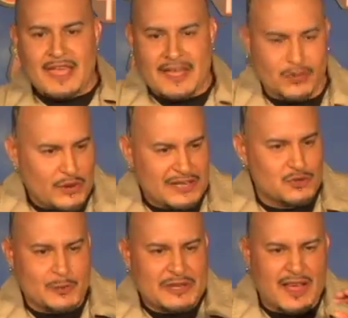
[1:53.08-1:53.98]
And the
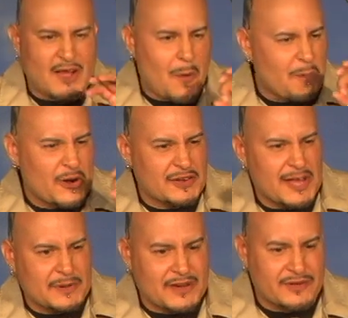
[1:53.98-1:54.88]
weenies would be like all burned
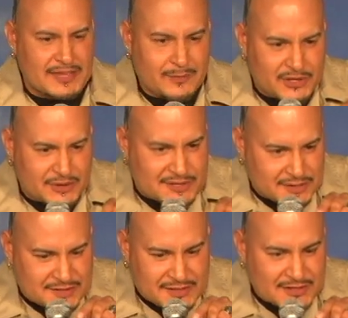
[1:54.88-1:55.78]
up and everything, but you could
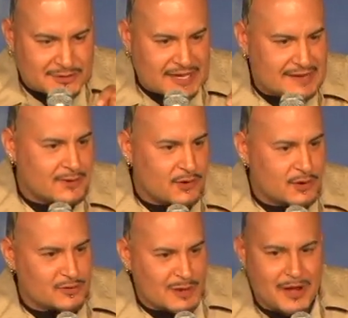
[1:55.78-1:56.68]
still see the little tiny
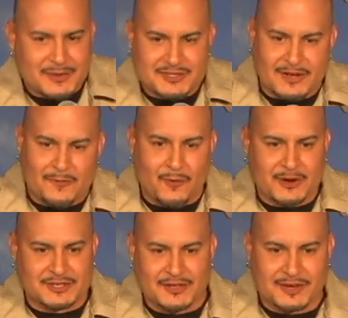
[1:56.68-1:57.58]
holes where my mom stuck a
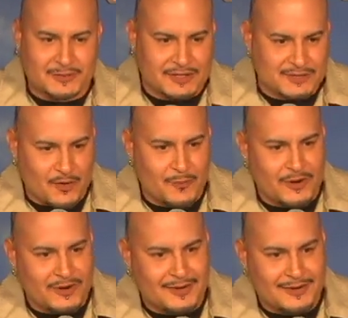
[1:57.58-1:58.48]
fork to cook it with the stove
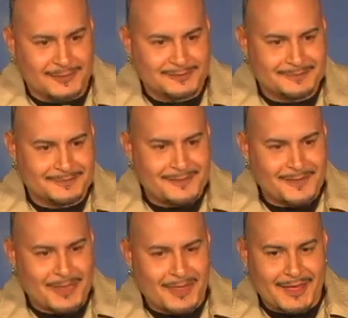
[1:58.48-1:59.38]
burner.
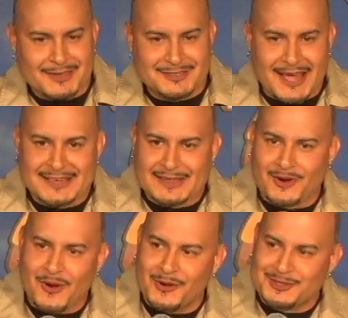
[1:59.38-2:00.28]
Did you guys
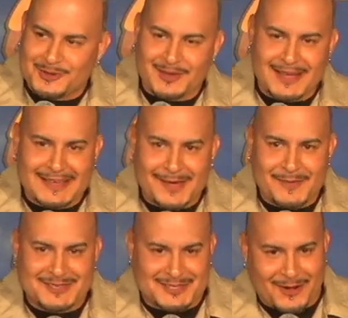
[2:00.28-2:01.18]
ever go old school like that,
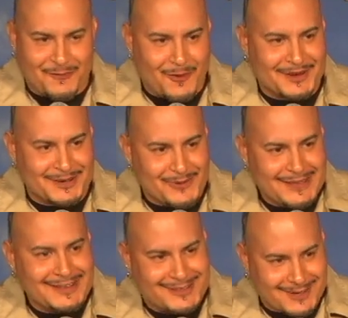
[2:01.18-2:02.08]
man? Stick a fork in a
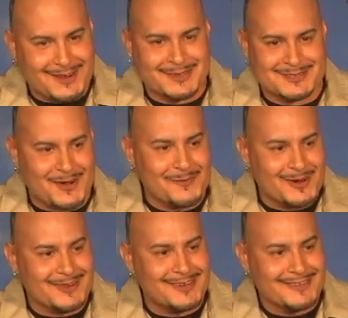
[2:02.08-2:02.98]
weenie, cook it on the stove
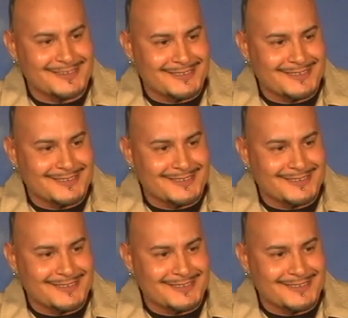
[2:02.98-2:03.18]
burner?